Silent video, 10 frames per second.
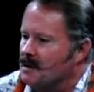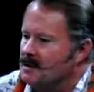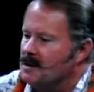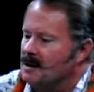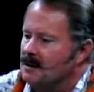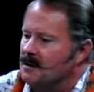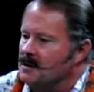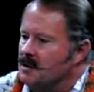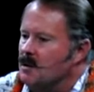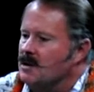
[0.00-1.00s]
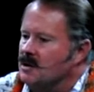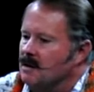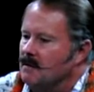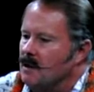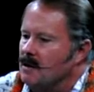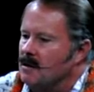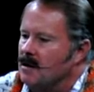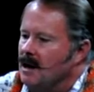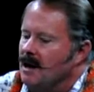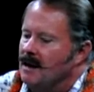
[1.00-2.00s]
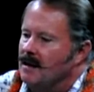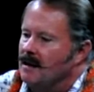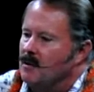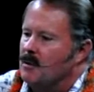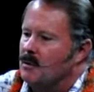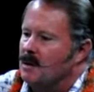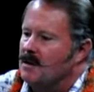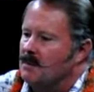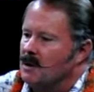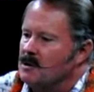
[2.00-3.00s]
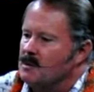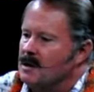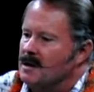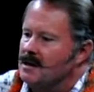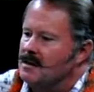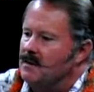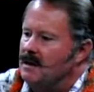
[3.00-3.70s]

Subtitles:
there's a question of whether the reimbursement is